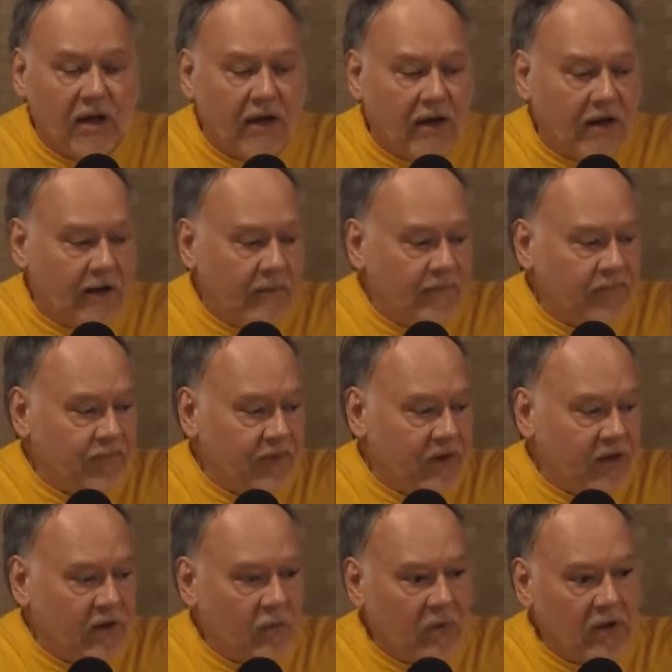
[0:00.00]
Um,
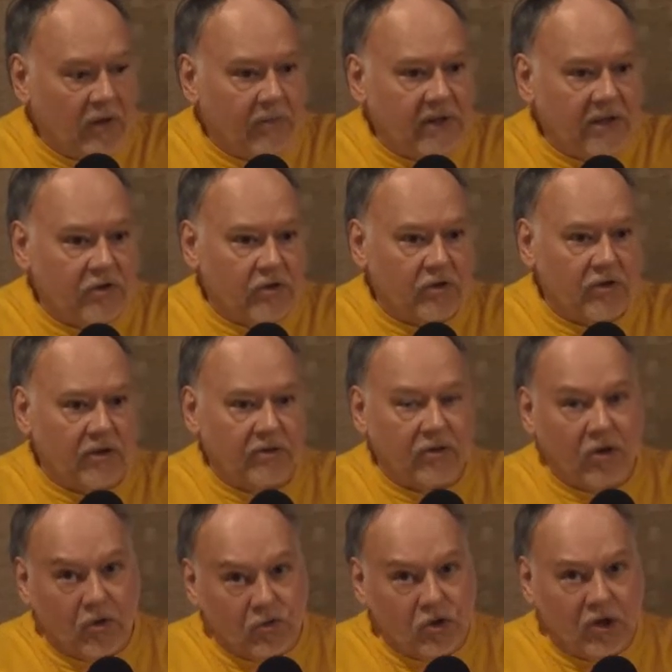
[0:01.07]
you know, one will be just on
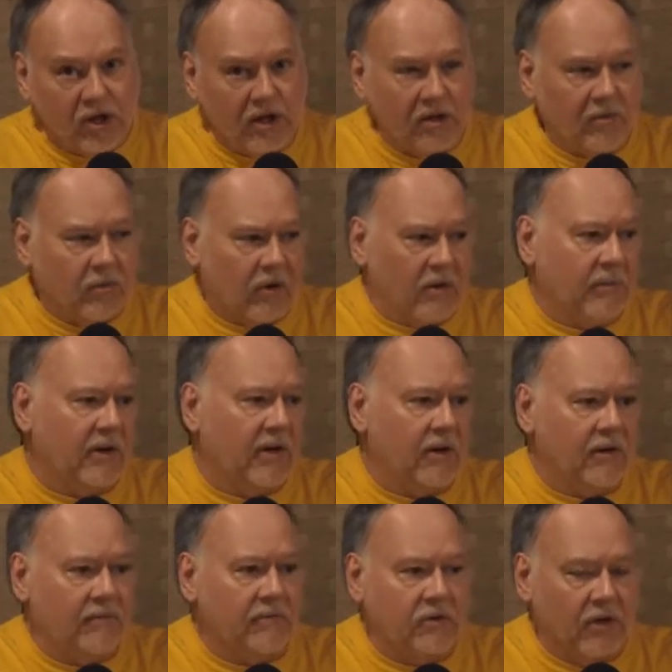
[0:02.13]
coaching, and one will be
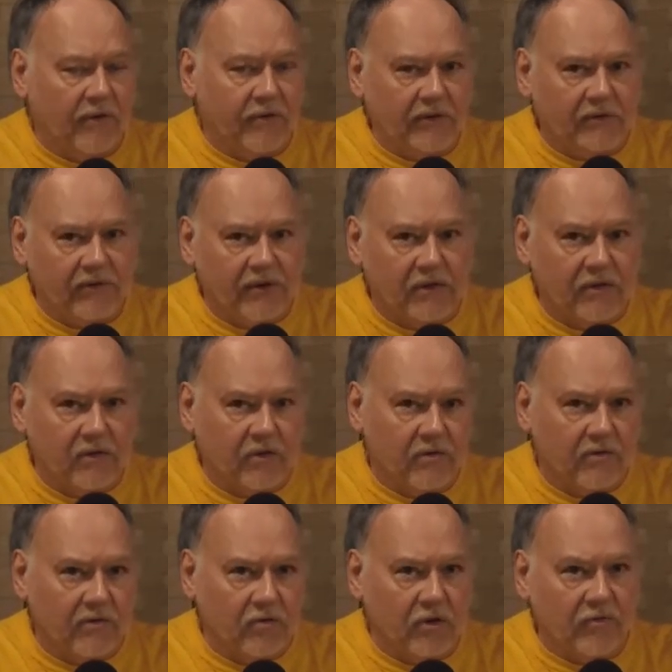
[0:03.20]
on self defense
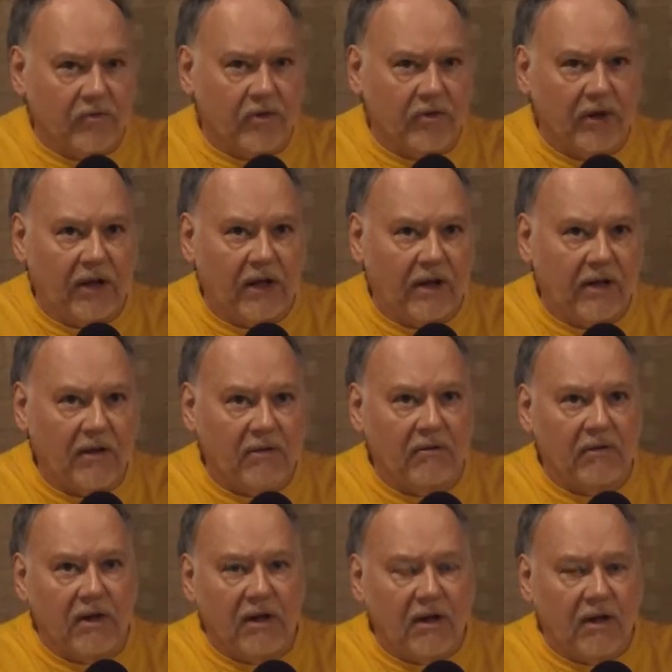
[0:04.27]
and general reading and
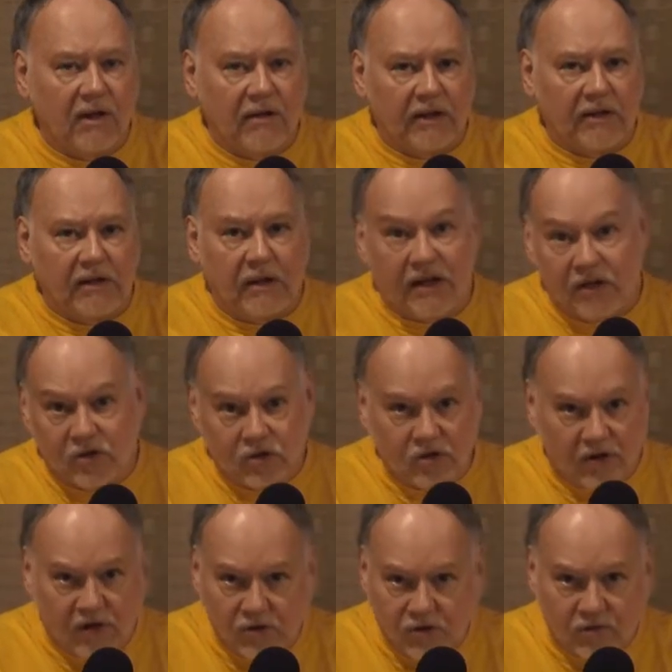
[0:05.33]
that hist-
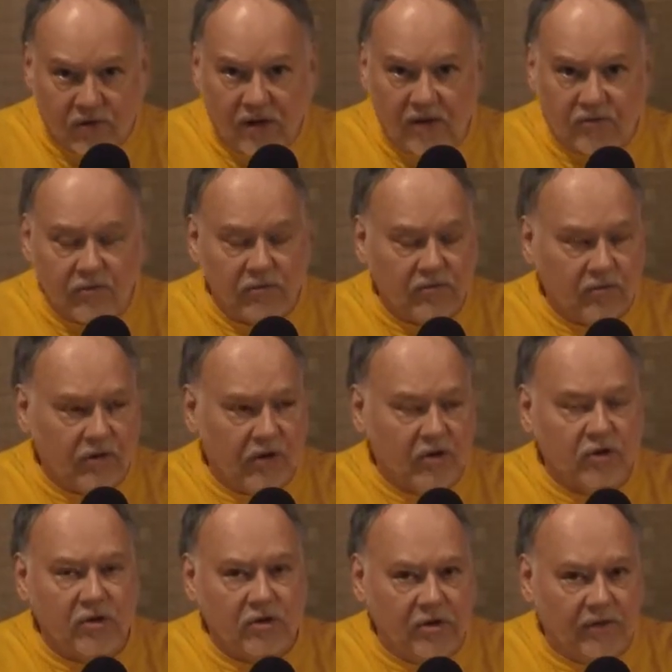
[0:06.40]
history,
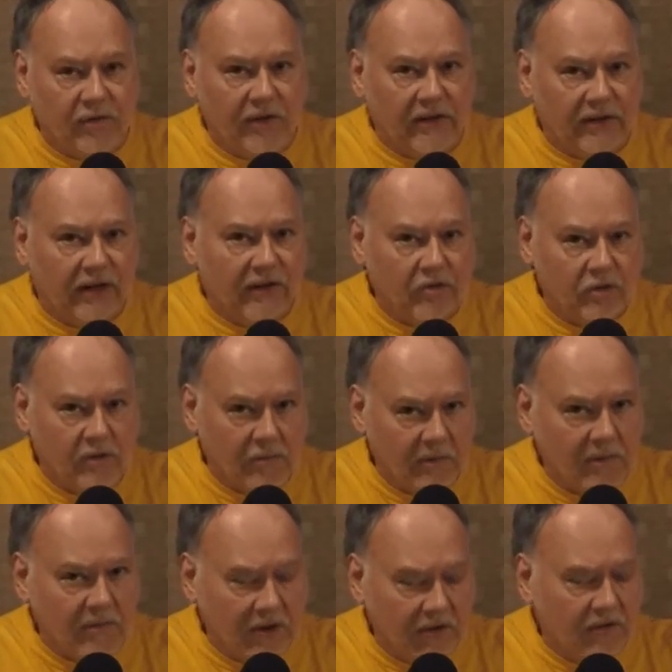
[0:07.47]
tradition, stuff like that. So there'll
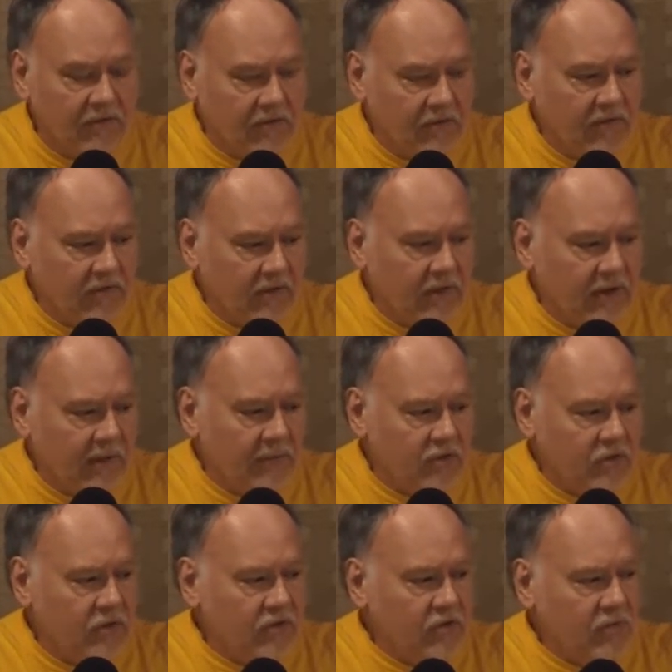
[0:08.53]
be other
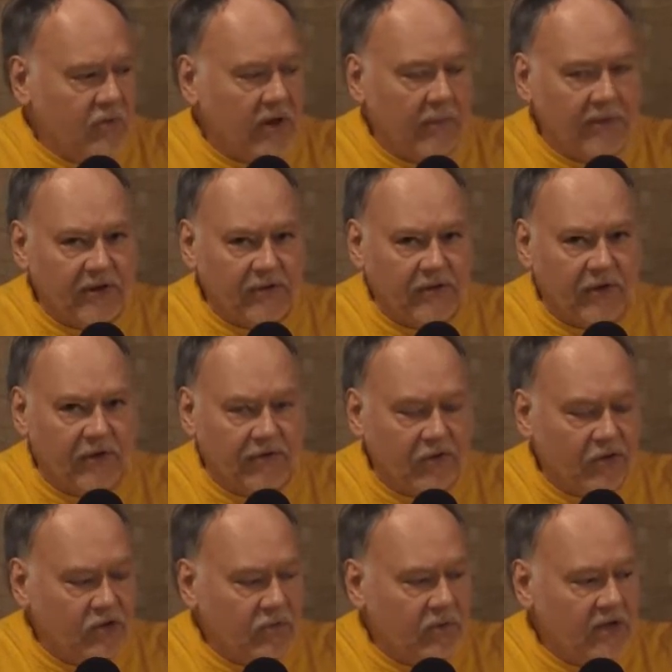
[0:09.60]
episodes as well. But this very
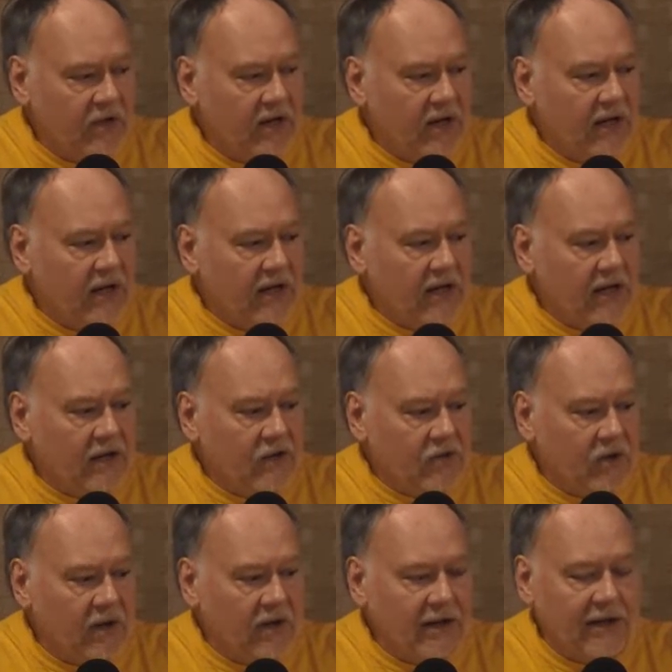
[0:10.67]
first one is
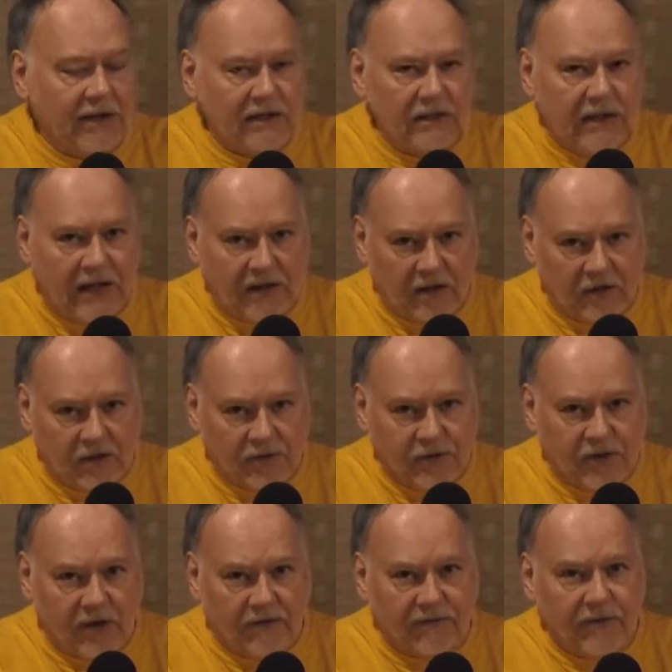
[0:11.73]
on technical
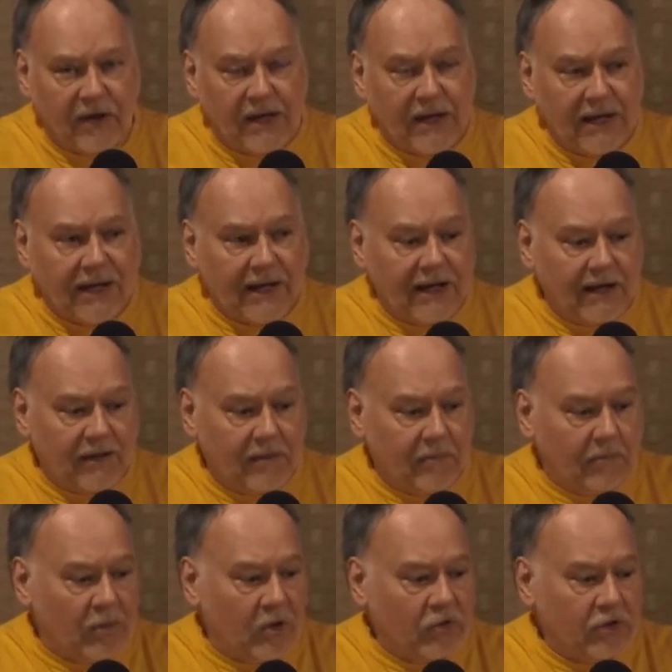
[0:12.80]
stuff.
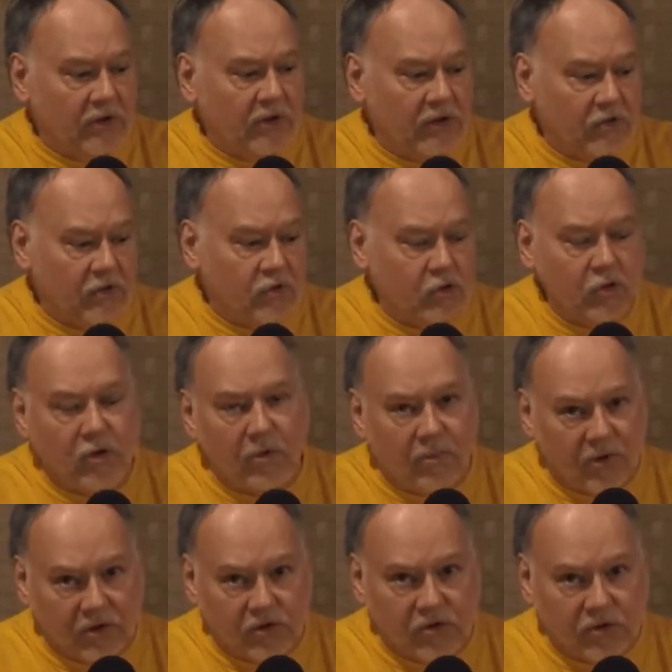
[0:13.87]
Most of these are judo
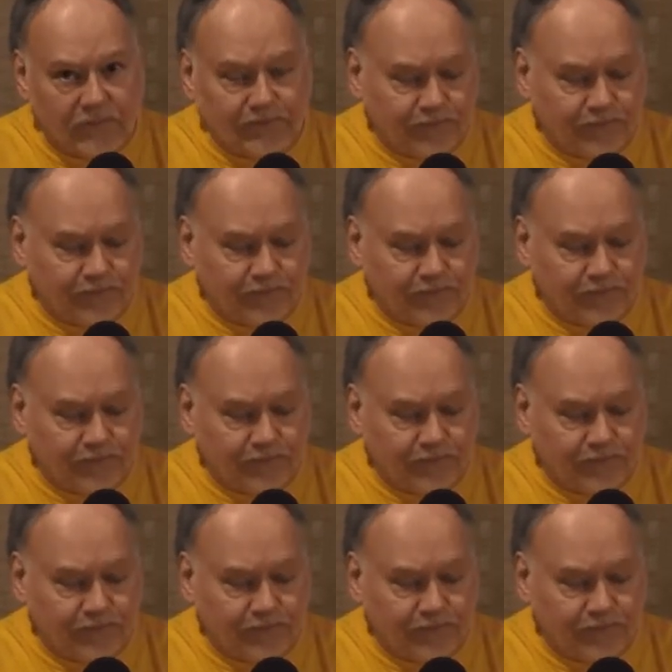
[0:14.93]
books.